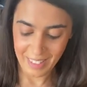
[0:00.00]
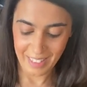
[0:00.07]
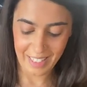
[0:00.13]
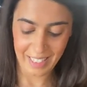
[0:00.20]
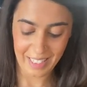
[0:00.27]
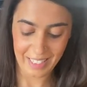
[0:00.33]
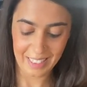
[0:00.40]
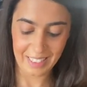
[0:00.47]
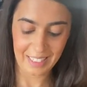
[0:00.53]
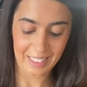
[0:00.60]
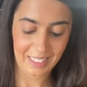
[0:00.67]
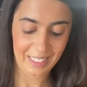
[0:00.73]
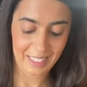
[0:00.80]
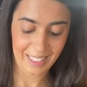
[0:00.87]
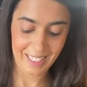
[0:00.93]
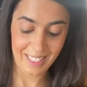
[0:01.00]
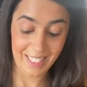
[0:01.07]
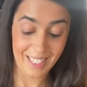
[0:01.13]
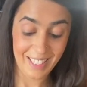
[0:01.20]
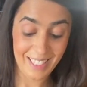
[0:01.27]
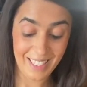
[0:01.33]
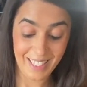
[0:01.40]

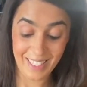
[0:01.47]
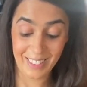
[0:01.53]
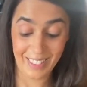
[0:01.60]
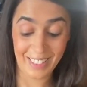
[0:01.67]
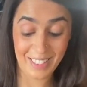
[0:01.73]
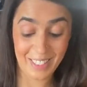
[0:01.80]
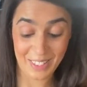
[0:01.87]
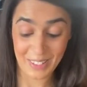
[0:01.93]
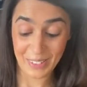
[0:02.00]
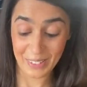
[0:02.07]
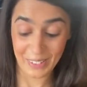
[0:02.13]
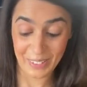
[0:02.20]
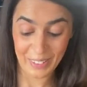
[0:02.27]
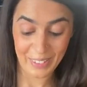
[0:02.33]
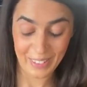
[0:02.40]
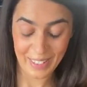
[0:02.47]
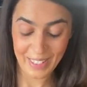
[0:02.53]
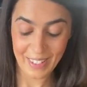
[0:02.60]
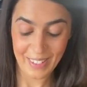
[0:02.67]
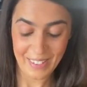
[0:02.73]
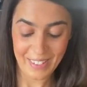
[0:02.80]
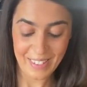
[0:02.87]
this looks so good.
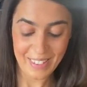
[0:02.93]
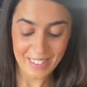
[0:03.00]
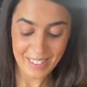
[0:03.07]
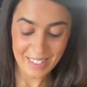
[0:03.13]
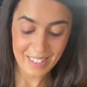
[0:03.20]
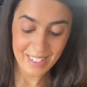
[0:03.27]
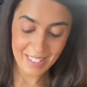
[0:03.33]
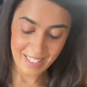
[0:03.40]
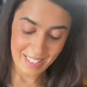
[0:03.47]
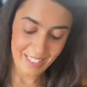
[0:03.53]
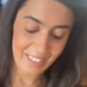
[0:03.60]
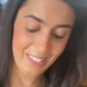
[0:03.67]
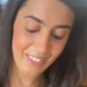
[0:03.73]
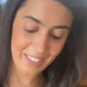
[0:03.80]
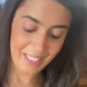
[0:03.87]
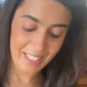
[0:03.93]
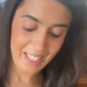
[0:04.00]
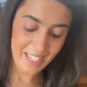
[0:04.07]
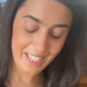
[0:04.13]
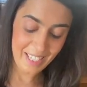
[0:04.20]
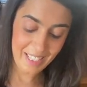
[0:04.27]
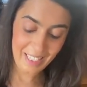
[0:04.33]
Oh, look
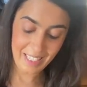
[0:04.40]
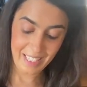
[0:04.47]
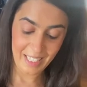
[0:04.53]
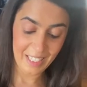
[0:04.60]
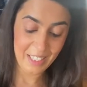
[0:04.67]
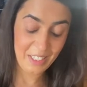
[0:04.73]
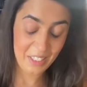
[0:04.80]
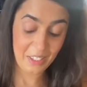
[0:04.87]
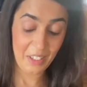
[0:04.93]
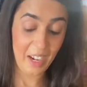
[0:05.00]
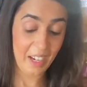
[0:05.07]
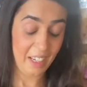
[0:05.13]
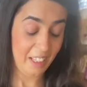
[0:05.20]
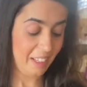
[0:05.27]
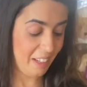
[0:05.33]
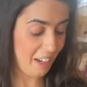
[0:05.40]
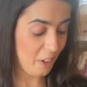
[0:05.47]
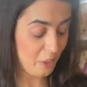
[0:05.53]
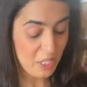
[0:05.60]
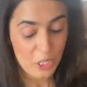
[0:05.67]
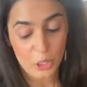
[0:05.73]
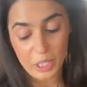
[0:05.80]
at this. Right, now
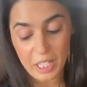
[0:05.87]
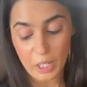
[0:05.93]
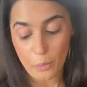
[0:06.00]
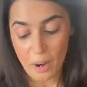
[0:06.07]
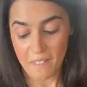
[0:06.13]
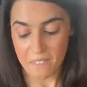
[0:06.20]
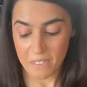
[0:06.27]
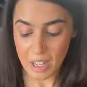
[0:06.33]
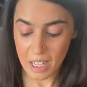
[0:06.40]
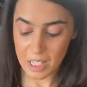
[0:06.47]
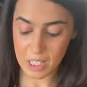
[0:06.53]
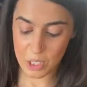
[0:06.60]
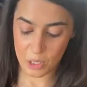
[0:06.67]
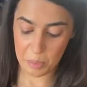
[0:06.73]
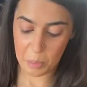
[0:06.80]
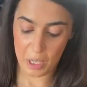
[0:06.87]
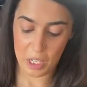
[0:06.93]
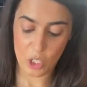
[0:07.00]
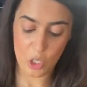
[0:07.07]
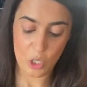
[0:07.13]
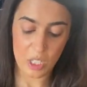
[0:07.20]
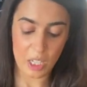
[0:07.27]
it's cooking quite fast, so I'm going
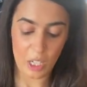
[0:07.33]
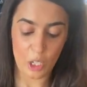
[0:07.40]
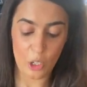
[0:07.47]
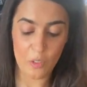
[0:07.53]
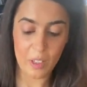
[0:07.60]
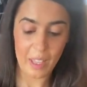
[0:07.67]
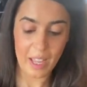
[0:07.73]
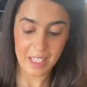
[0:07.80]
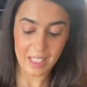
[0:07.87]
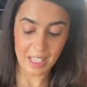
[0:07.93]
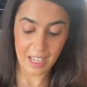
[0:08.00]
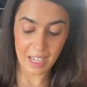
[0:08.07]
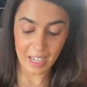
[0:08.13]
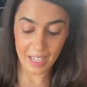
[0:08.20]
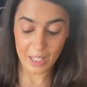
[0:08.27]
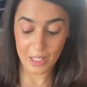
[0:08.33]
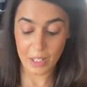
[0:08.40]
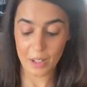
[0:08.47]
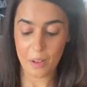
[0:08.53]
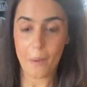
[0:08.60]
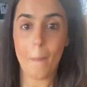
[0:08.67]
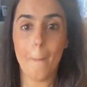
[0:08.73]
to turn over that side.
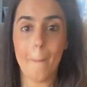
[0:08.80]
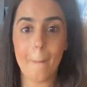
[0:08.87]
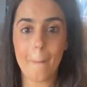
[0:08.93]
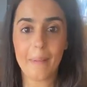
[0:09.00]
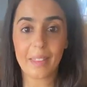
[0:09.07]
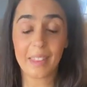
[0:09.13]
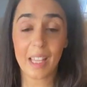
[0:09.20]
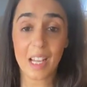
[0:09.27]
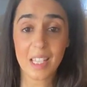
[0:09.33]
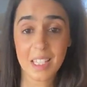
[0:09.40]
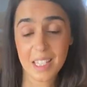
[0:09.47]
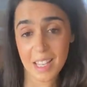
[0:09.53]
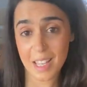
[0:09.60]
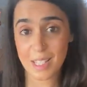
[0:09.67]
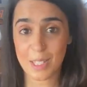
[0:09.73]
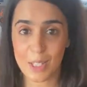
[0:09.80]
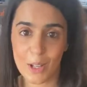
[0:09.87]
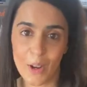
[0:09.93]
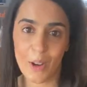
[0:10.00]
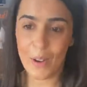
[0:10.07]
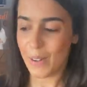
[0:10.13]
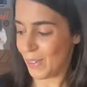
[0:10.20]
The
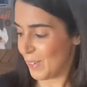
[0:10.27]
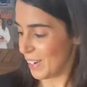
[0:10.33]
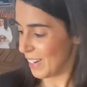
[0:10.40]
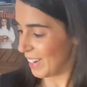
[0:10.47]
sizzle.